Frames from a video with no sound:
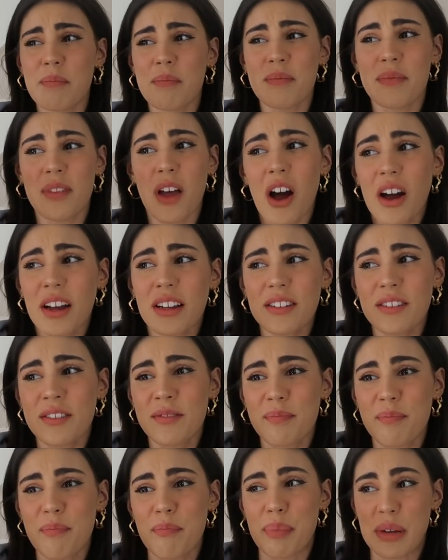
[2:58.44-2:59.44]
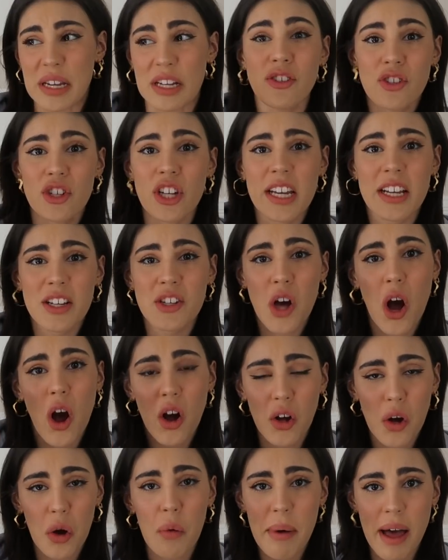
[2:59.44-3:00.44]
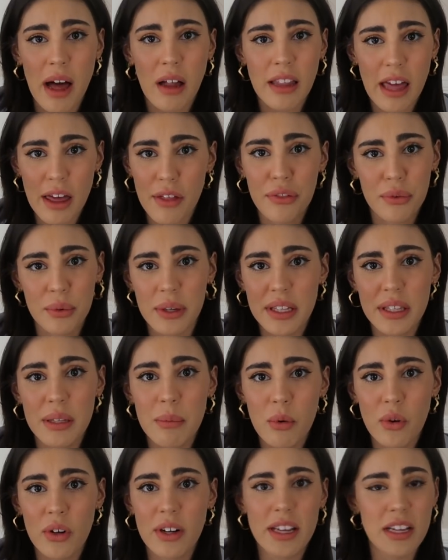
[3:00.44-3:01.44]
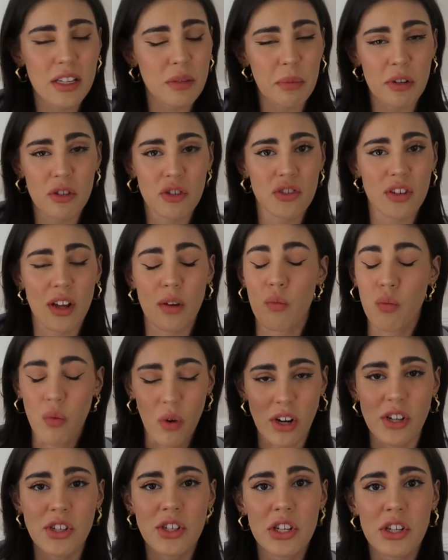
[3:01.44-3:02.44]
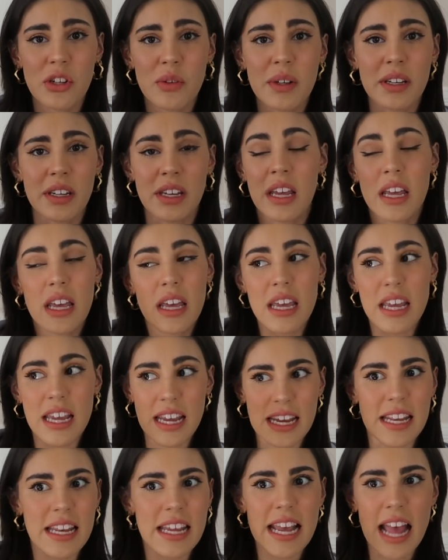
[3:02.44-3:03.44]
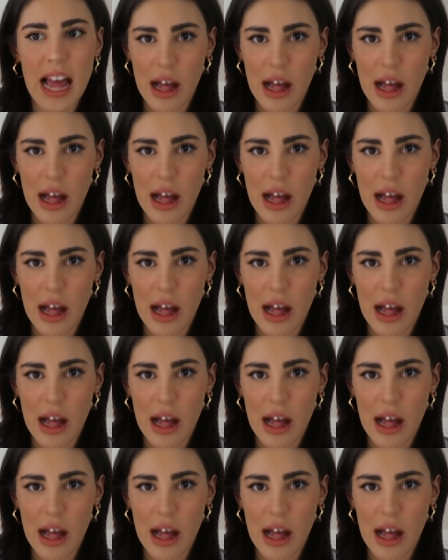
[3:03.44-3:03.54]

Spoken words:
not binging Taco Bell at 3 in the morning as much as I want to, and eating